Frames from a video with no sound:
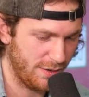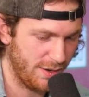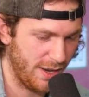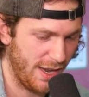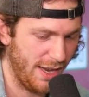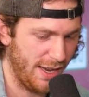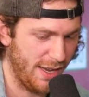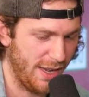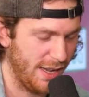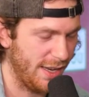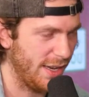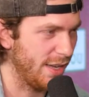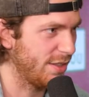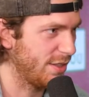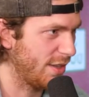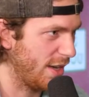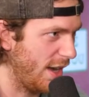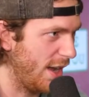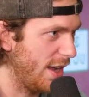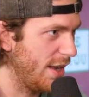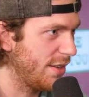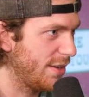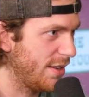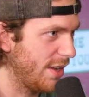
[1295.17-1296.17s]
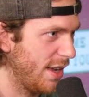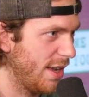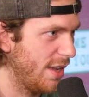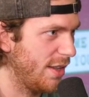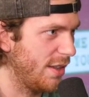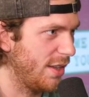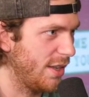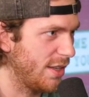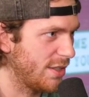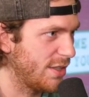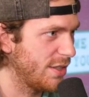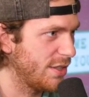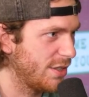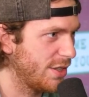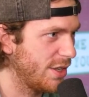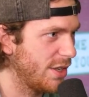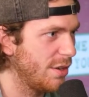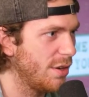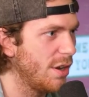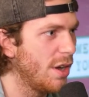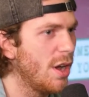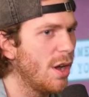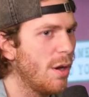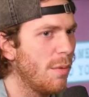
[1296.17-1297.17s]
take in as content and oh, listen oh, yeah.
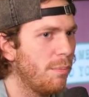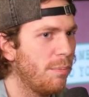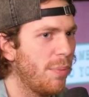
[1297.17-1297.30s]
to.